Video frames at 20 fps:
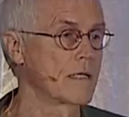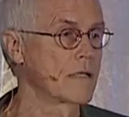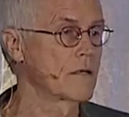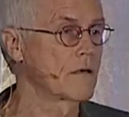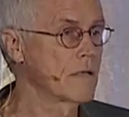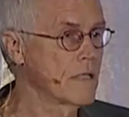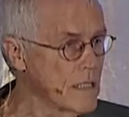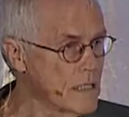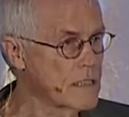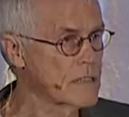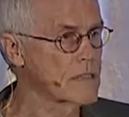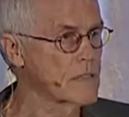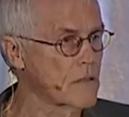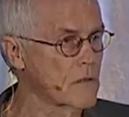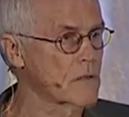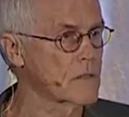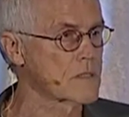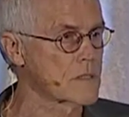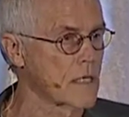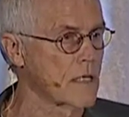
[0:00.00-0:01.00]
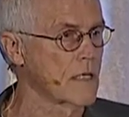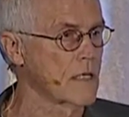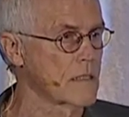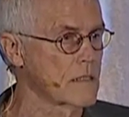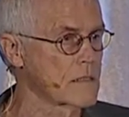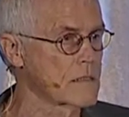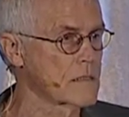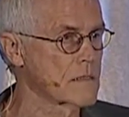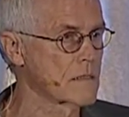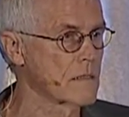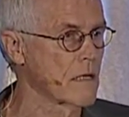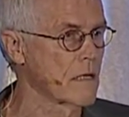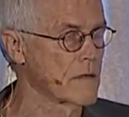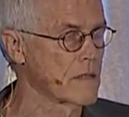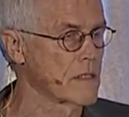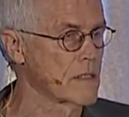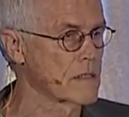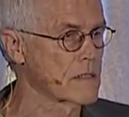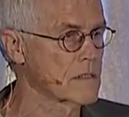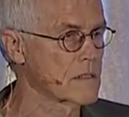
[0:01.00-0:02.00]
there is no science on
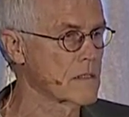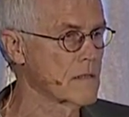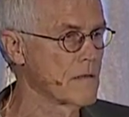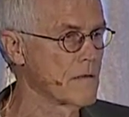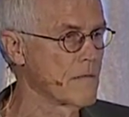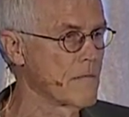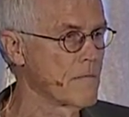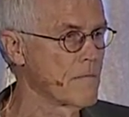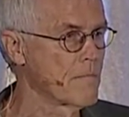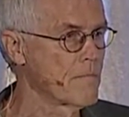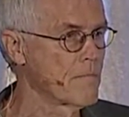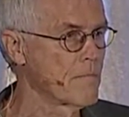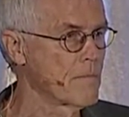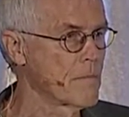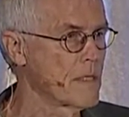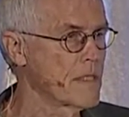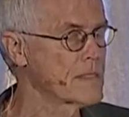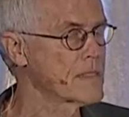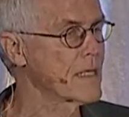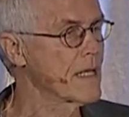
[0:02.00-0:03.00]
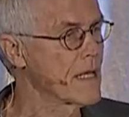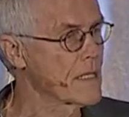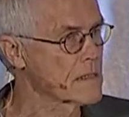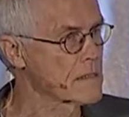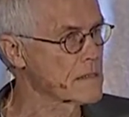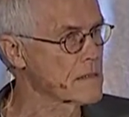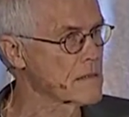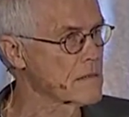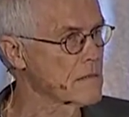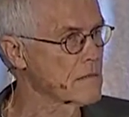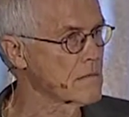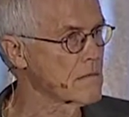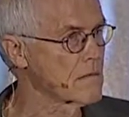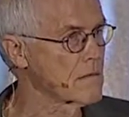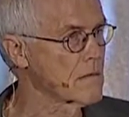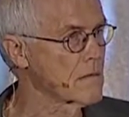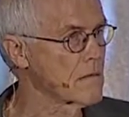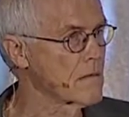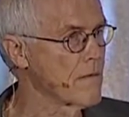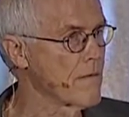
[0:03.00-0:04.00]
this. It's guess.
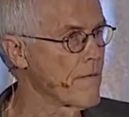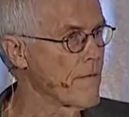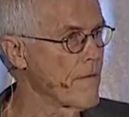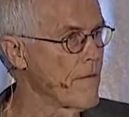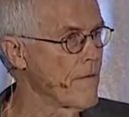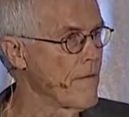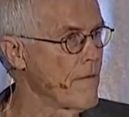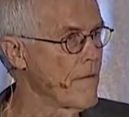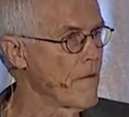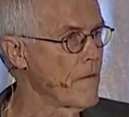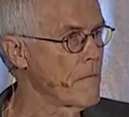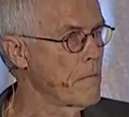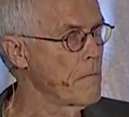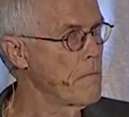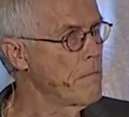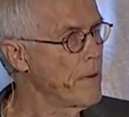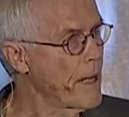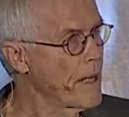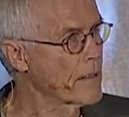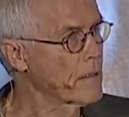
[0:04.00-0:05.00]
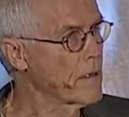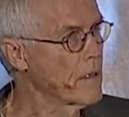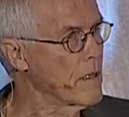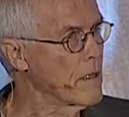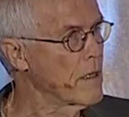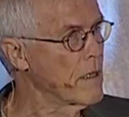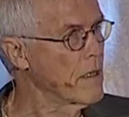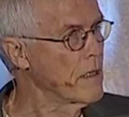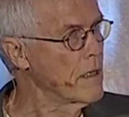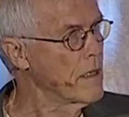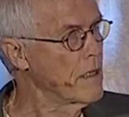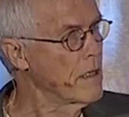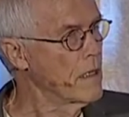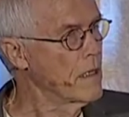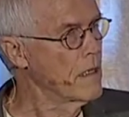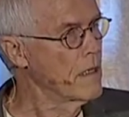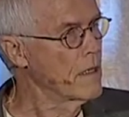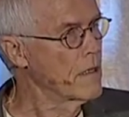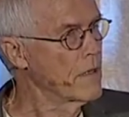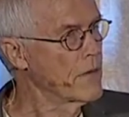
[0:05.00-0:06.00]
But
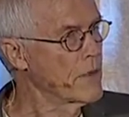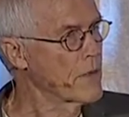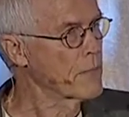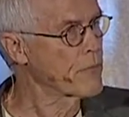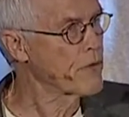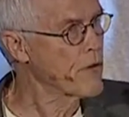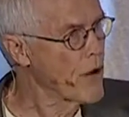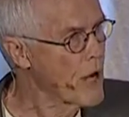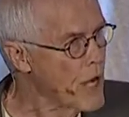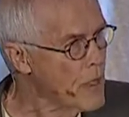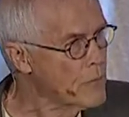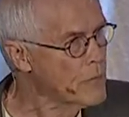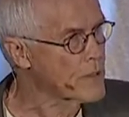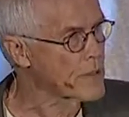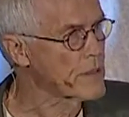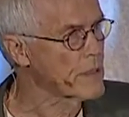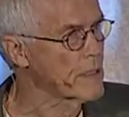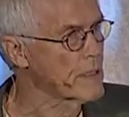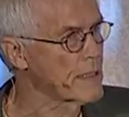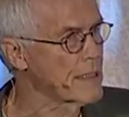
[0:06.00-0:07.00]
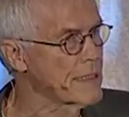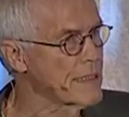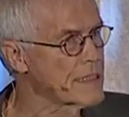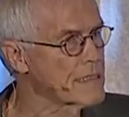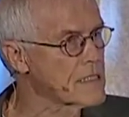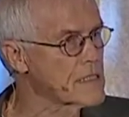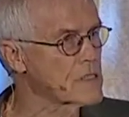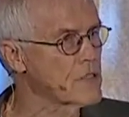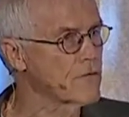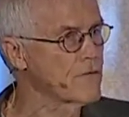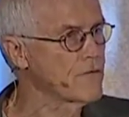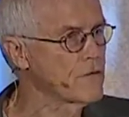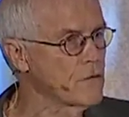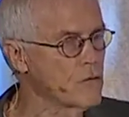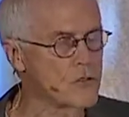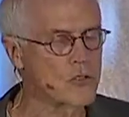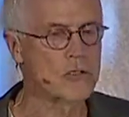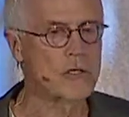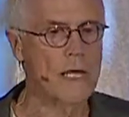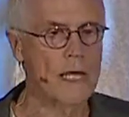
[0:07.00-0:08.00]
the problem with it is it's a
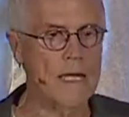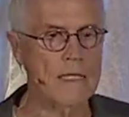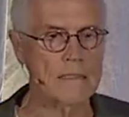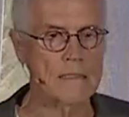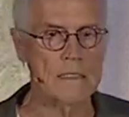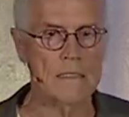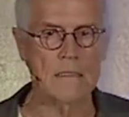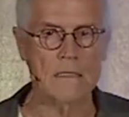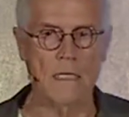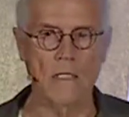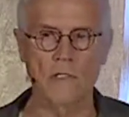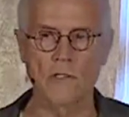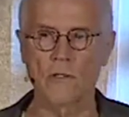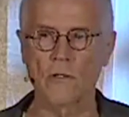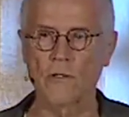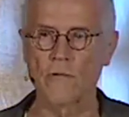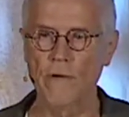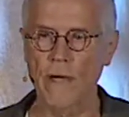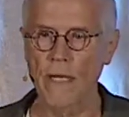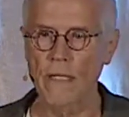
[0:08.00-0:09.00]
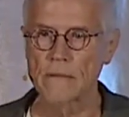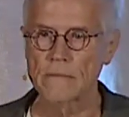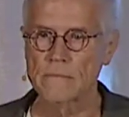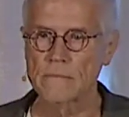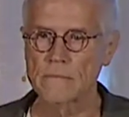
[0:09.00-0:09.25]
future existential threat.